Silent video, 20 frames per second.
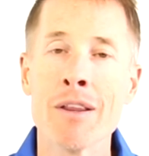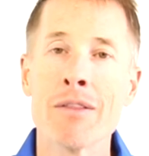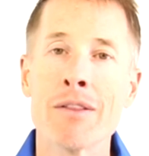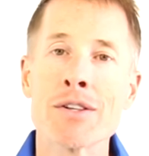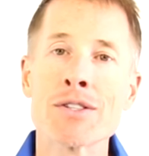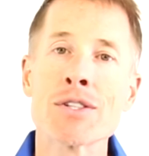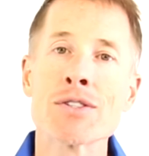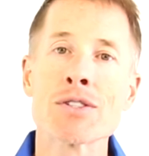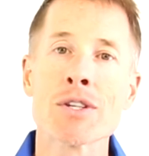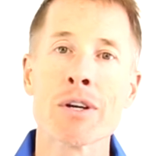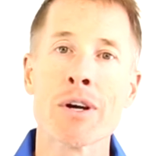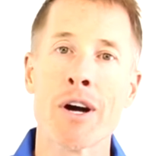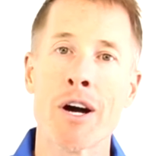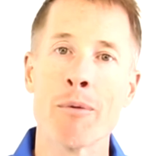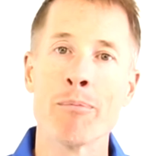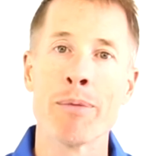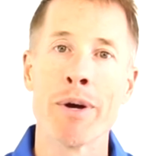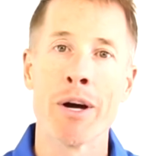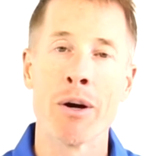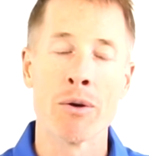This is a
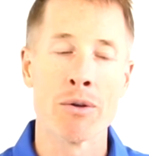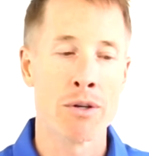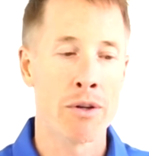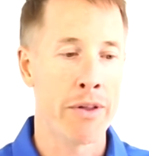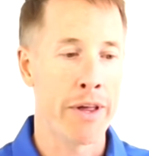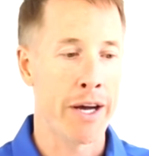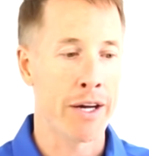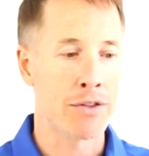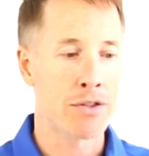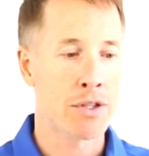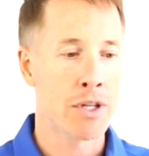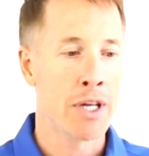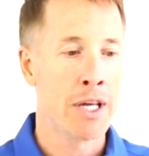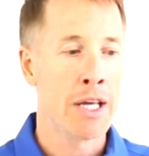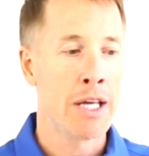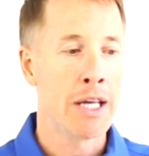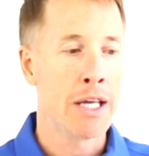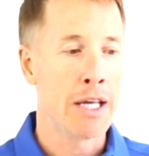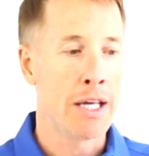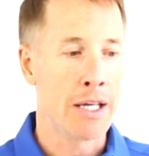compound that's
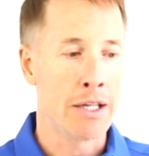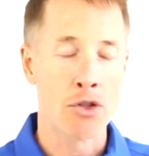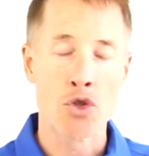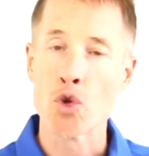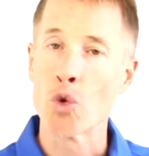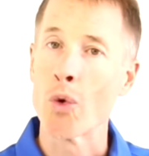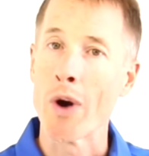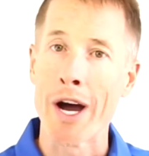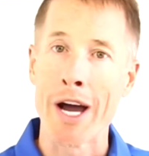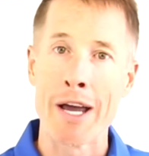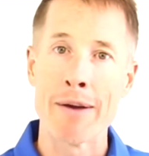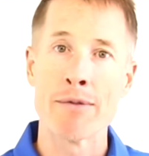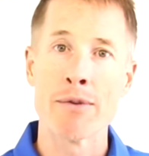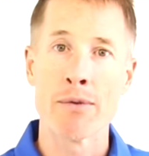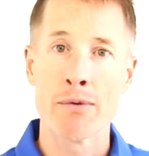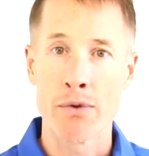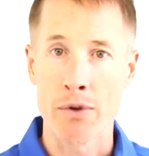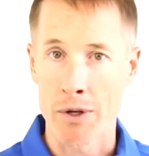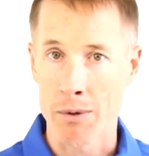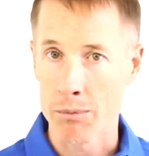
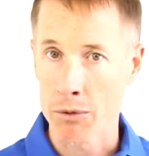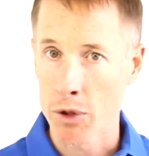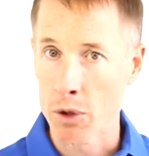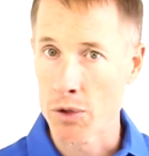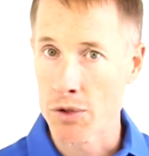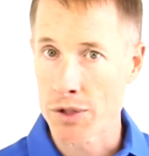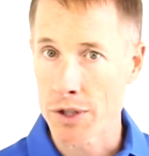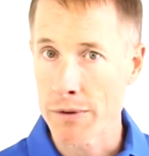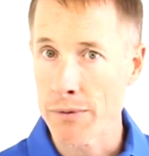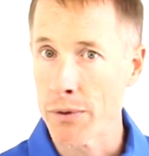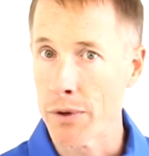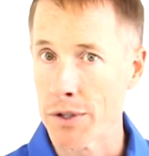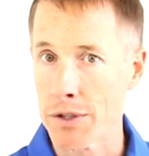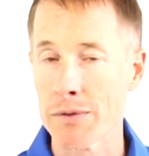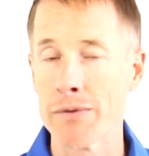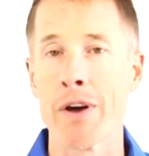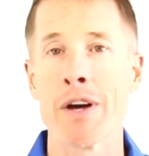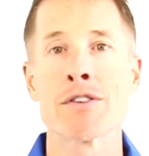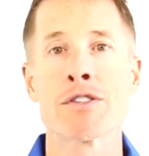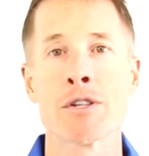derived from
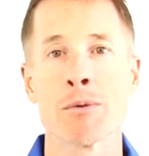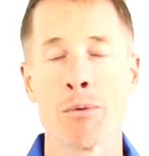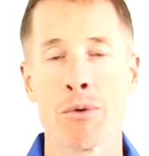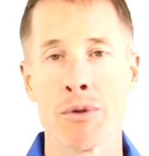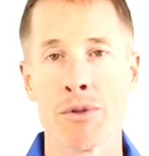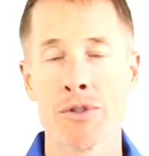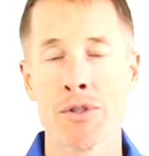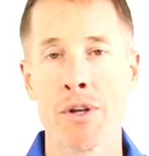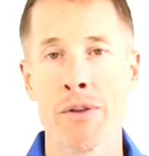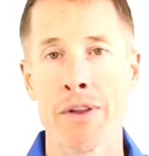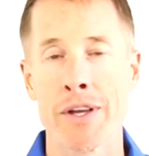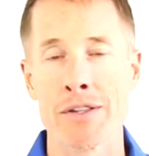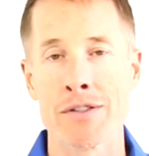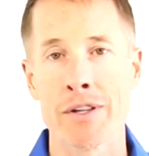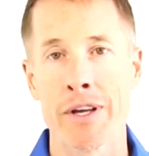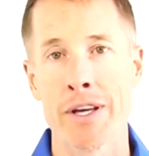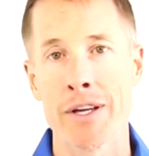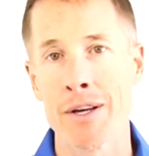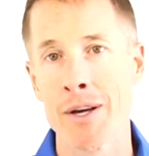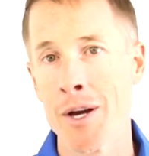cruciferous vegetables, things
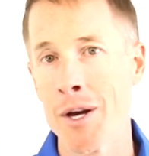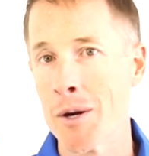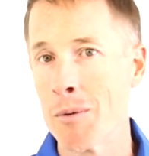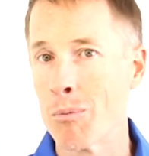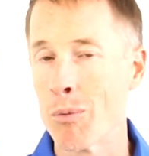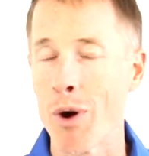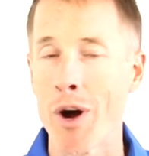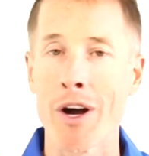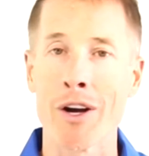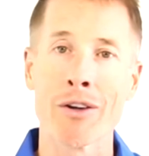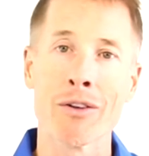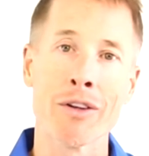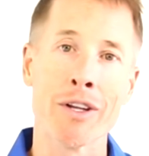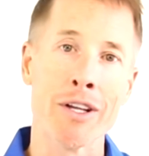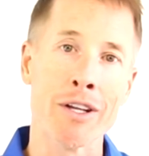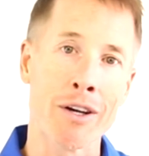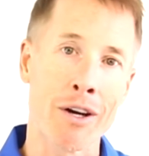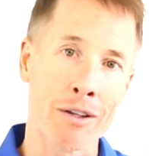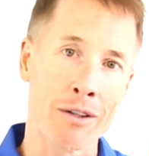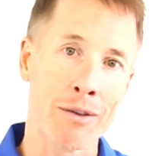like
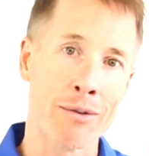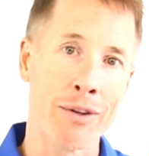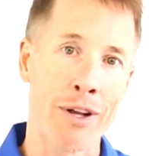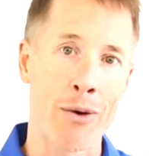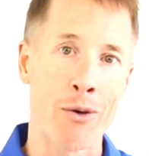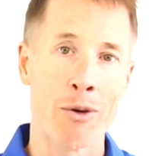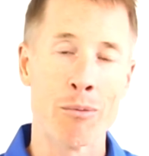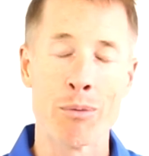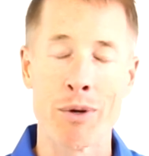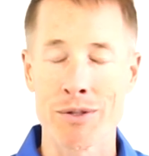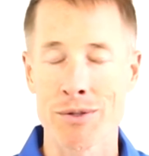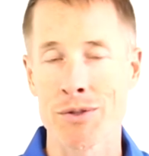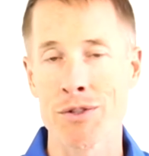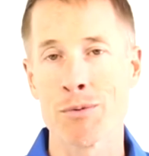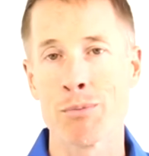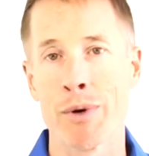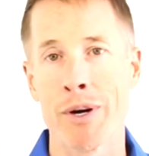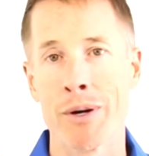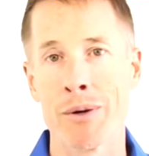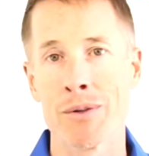broccoli, cauliflower, Brussels
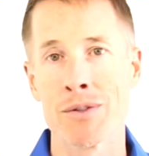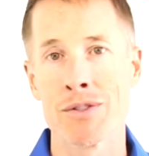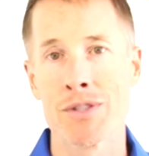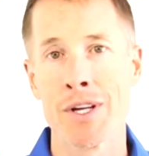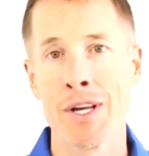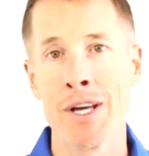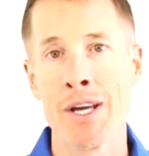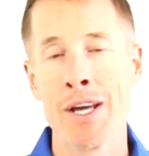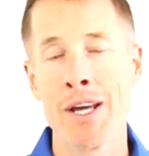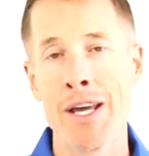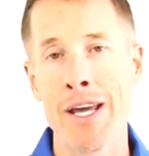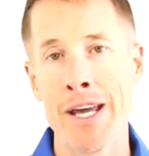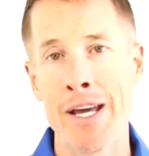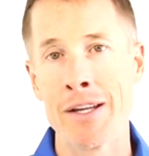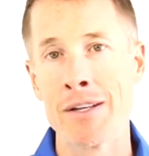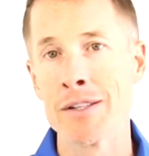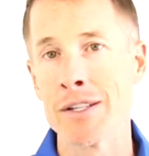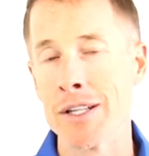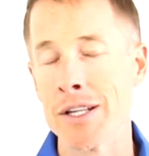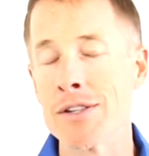sprouts,
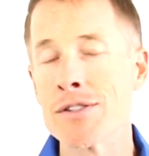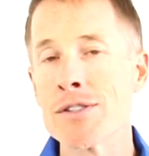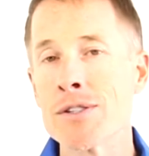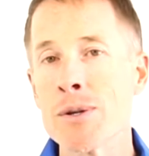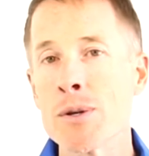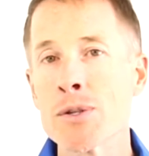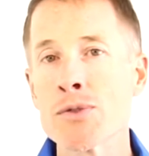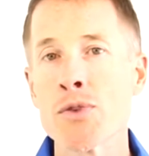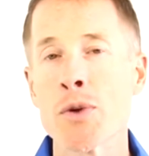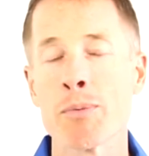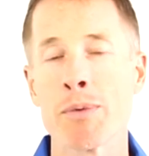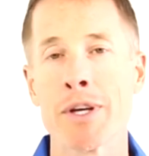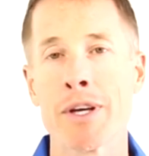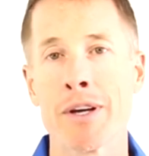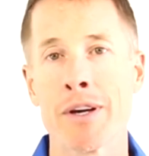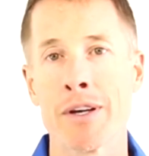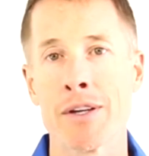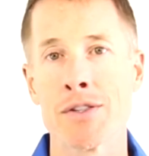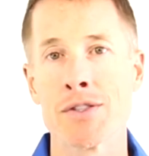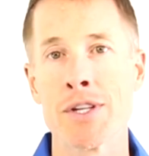and it's useful
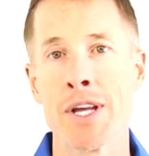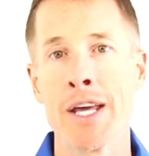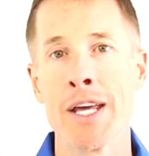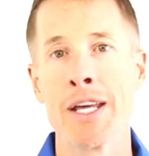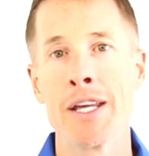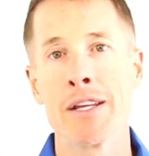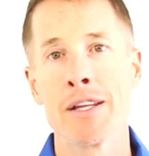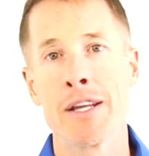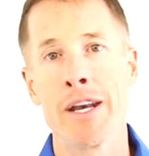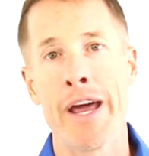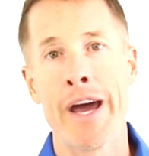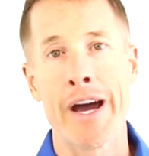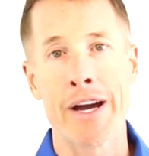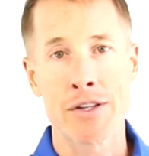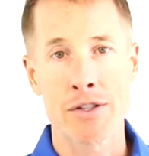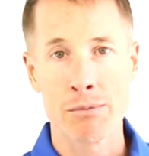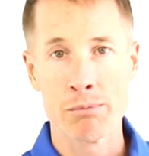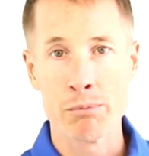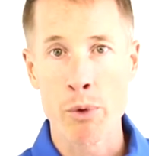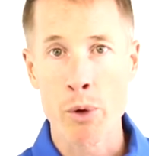because it
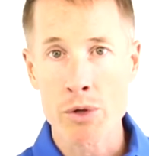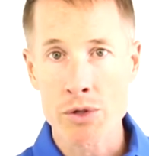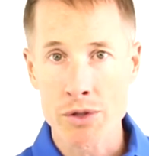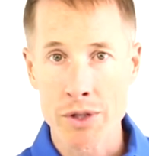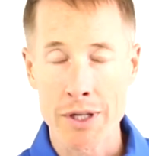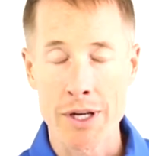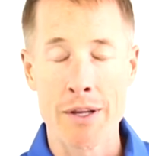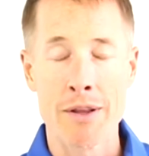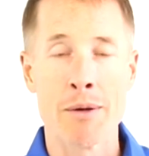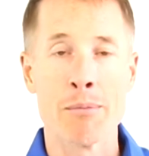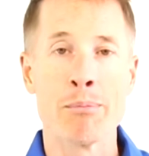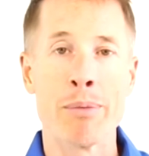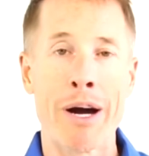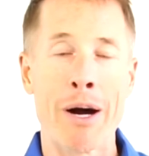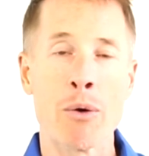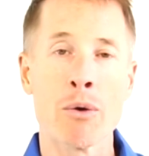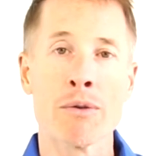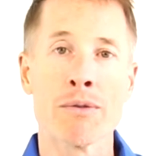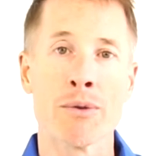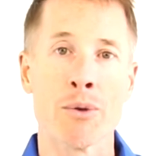acts mostly in the
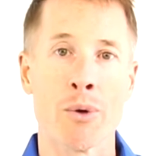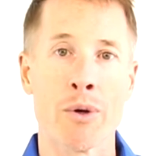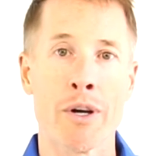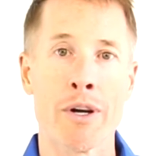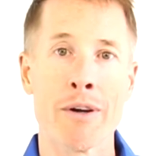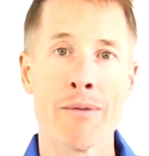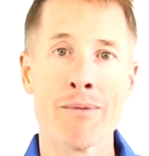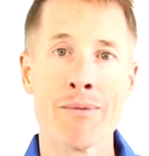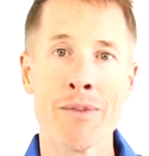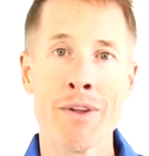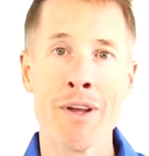bowel flora,